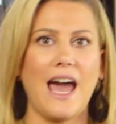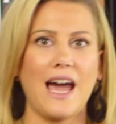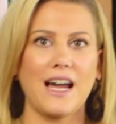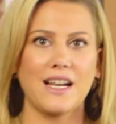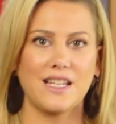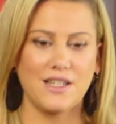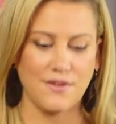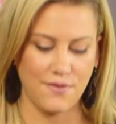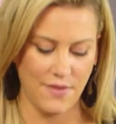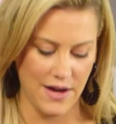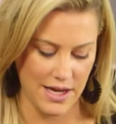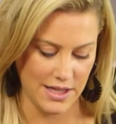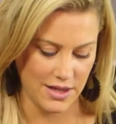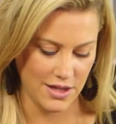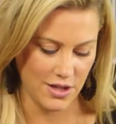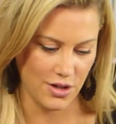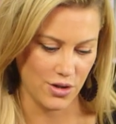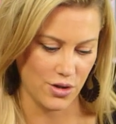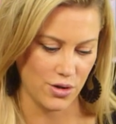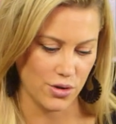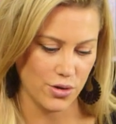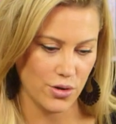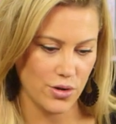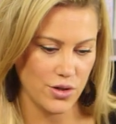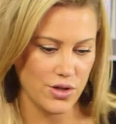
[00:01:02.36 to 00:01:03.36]
activate the
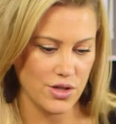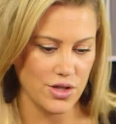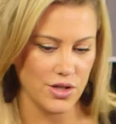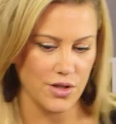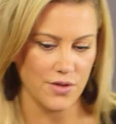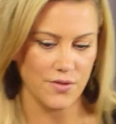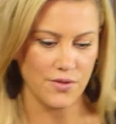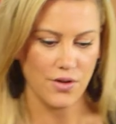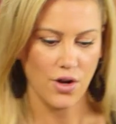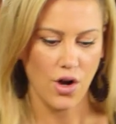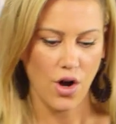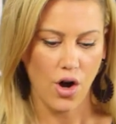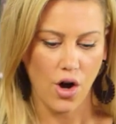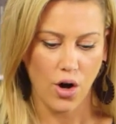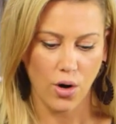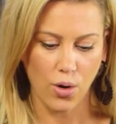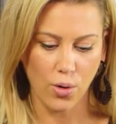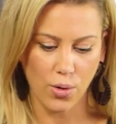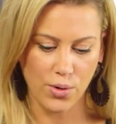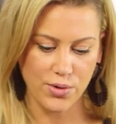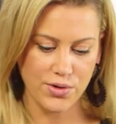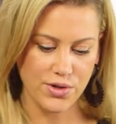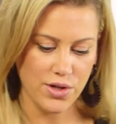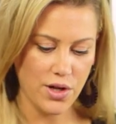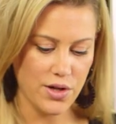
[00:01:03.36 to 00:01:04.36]
gluten.
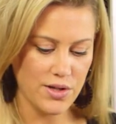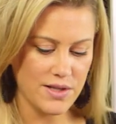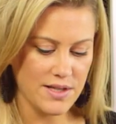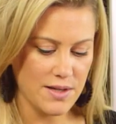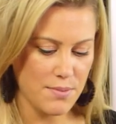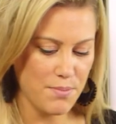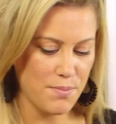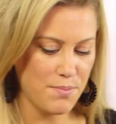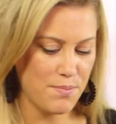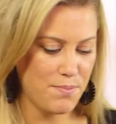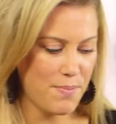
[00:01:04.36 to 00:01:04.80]
Also some